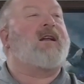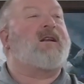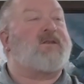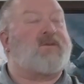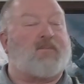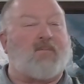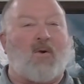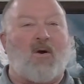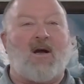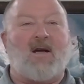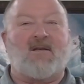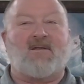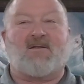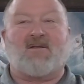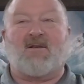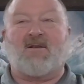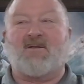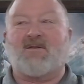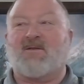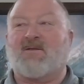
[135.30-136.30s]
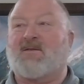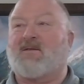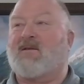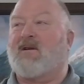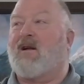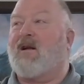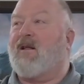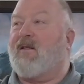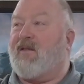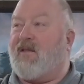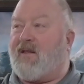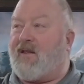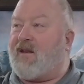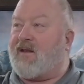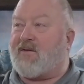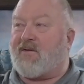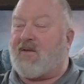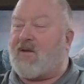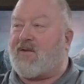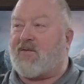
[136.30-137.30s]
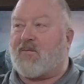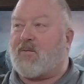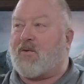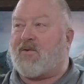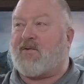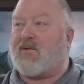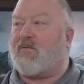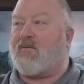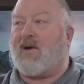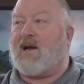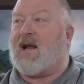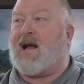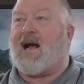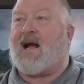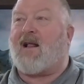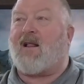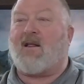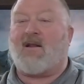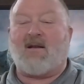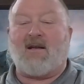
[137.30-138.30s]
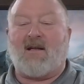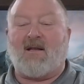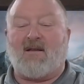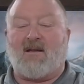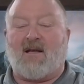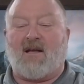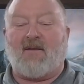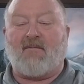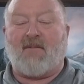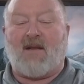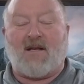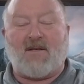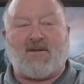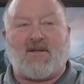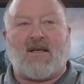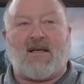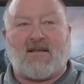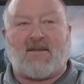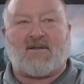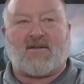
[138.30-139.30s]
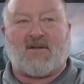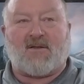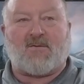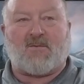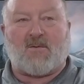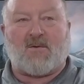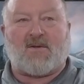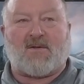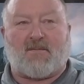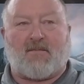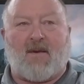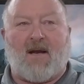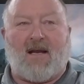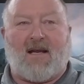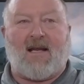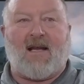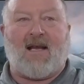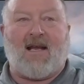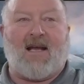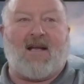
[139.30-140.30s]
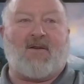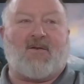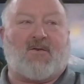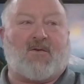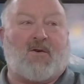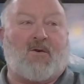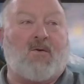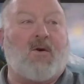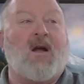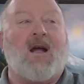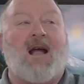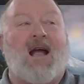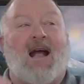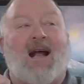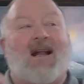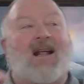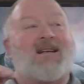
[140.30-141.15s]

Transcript: his presence, this, this was a reality that, that Jesus was speaking into, and